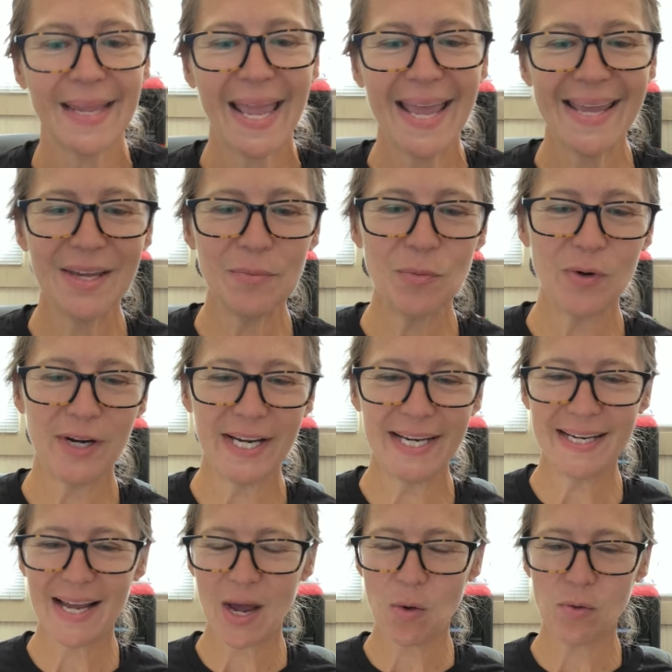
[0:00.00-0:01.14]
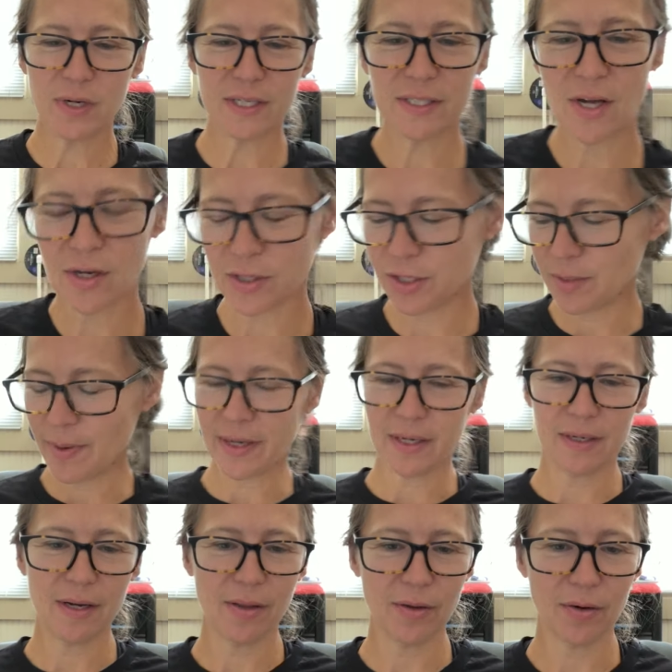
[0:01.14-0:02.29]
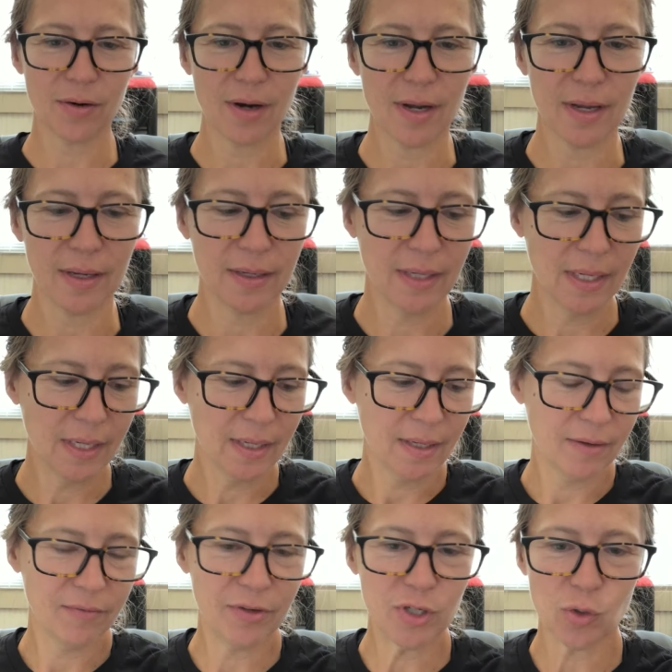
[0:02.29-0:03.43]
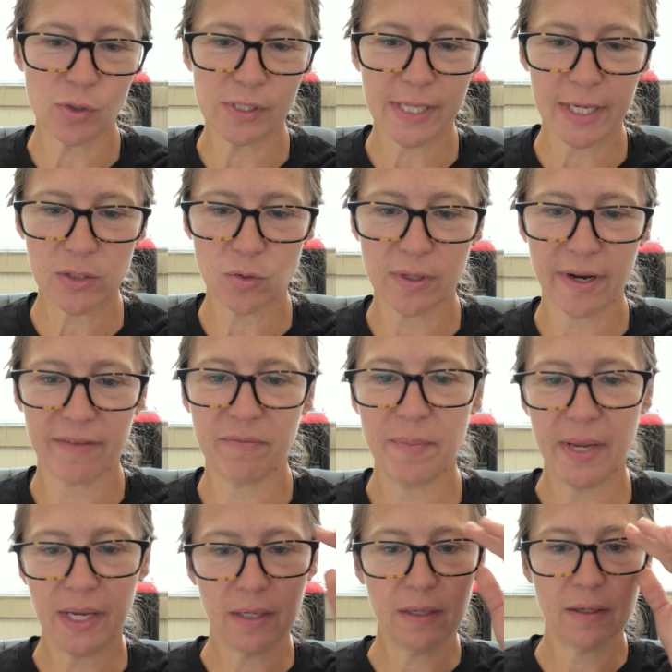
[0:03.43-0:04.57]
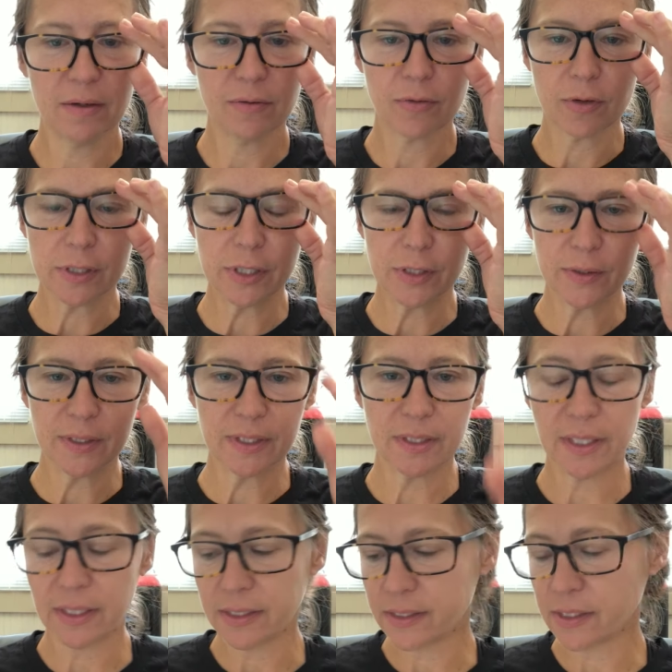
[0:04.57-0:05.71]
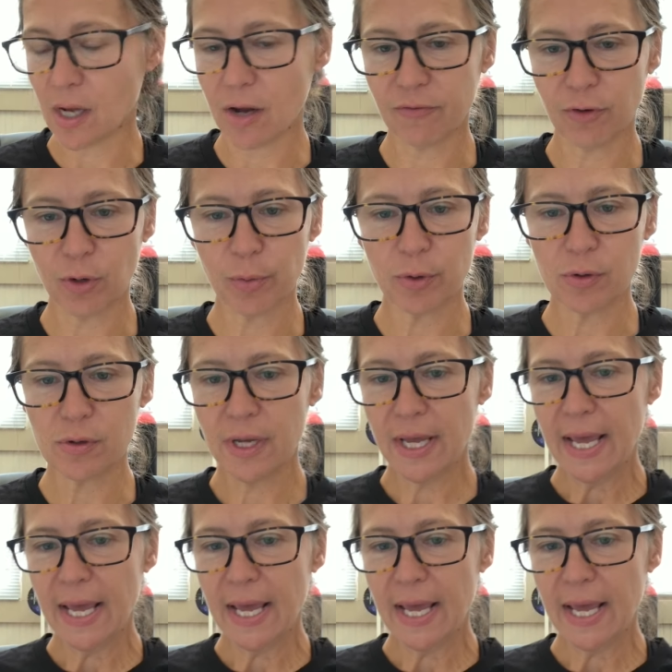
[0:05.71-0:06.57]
Hey, good morning. I want to talk to you about another visual schedule that I've made for a student that is nonverbal.